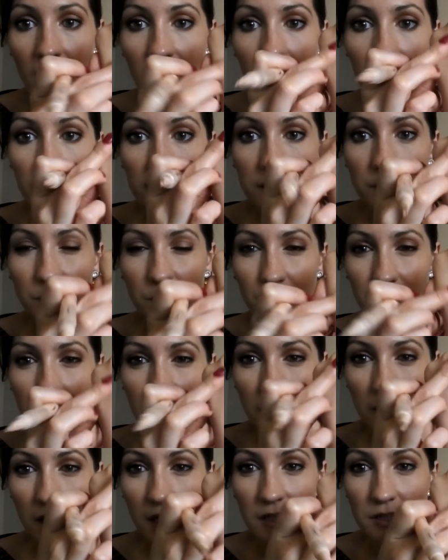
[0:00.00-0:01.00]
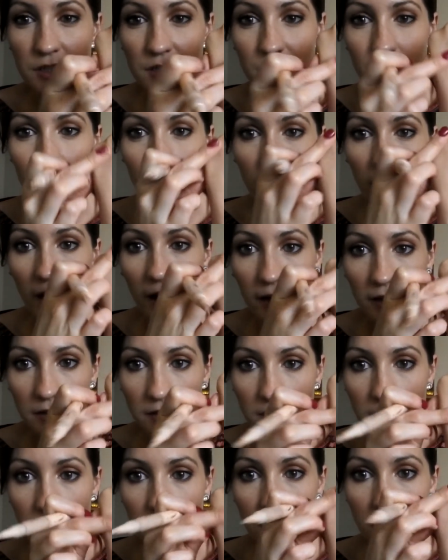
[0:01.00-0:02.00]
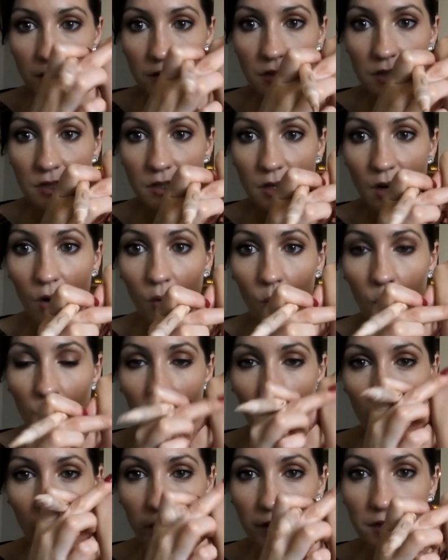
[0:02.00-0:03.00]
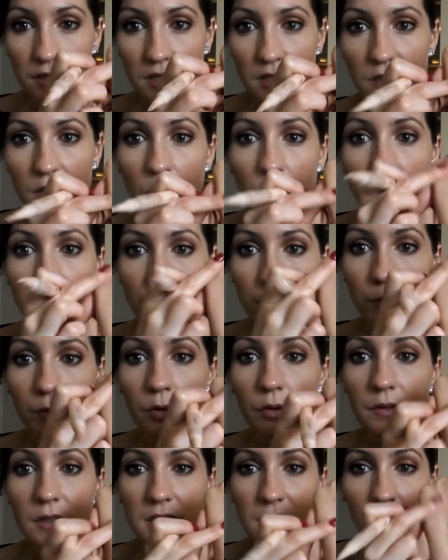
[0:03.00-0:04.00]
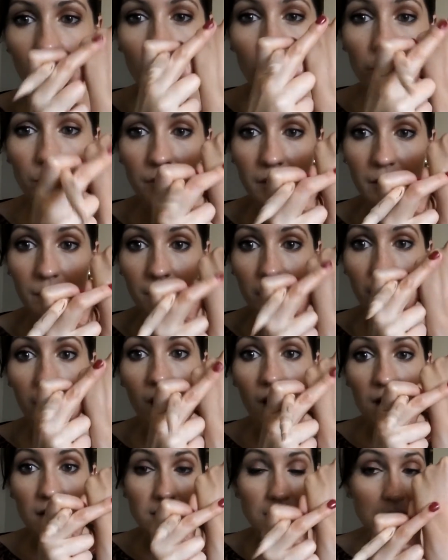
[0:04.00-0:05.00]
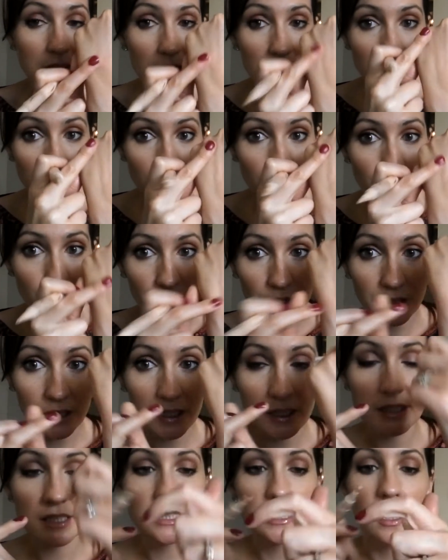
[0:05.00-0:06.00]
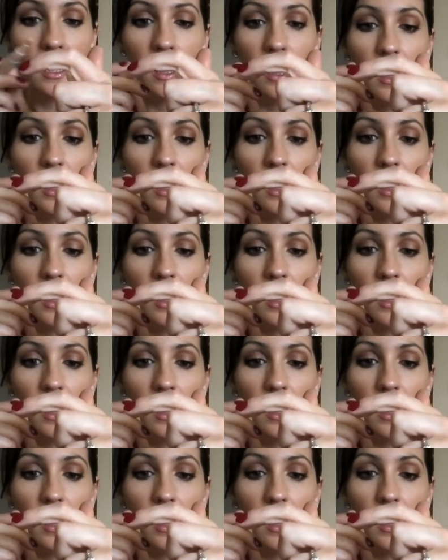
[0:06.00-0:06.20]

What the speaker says: And as you can see, it just brightens so well. It's so smooth, so creamy, doesn't crease.